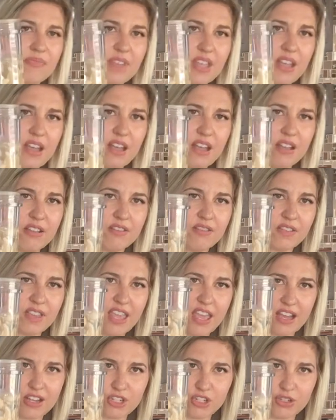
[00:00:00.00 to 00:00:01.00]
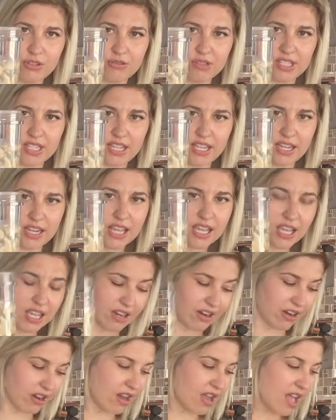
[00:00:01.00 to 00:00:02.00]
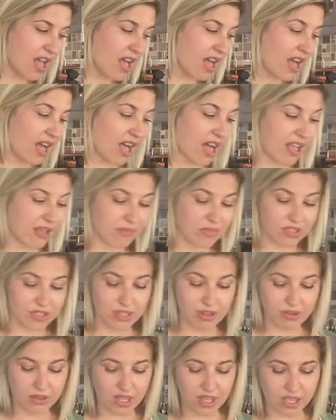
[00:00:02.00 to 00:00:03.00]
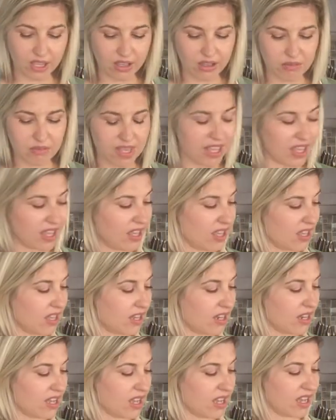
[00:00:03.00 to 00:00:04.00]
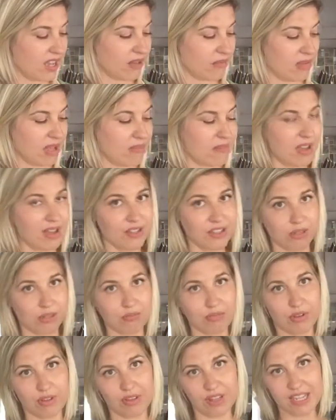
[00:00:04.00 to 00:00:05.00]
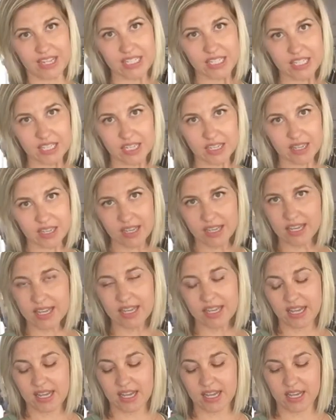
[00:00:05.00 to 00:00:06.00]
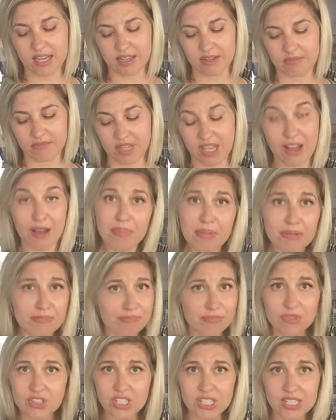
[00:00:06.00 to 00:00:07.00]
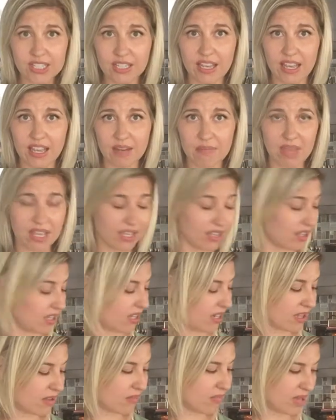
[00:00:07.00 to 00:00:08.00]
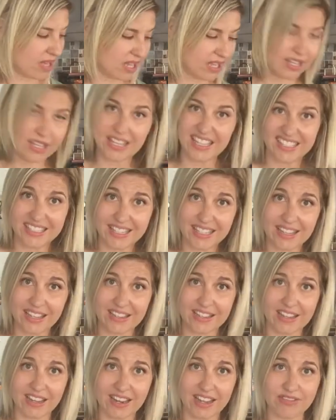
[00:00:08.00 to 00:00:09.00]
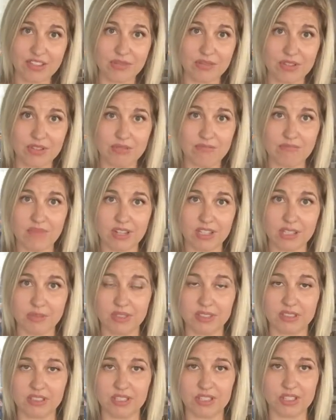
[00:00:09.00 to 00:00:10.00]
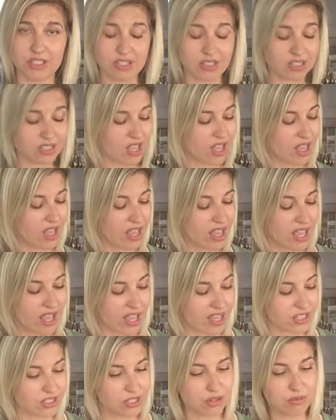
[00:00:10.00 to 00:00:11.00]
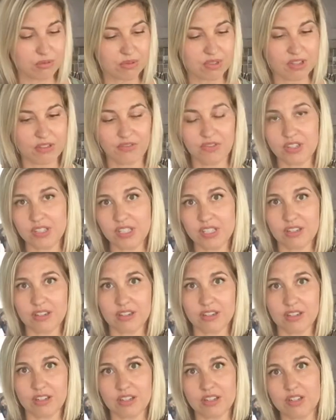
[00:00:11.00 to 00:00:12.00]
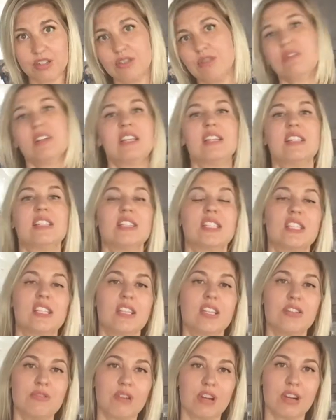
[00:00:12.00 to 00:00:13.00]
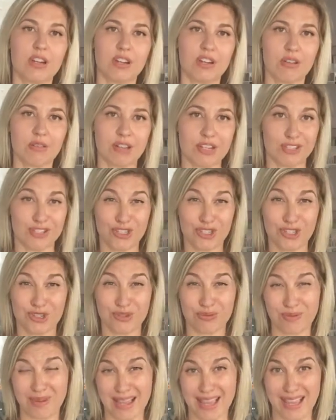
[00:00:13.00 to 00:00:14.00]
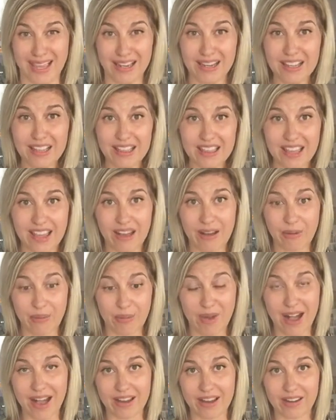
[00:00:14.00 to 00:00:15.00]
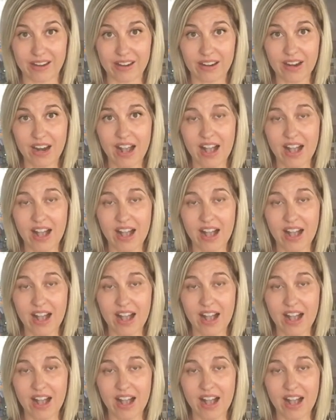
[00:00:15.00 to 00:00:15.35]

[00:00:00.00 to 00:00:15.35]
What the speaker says: of cashews in here. I'm soaking them in my Magic Bullet cup, just to kind of make cleanup easy and not have to do multiple dishes. And so the first thing you're gonna do is you are gonna wanna strain that water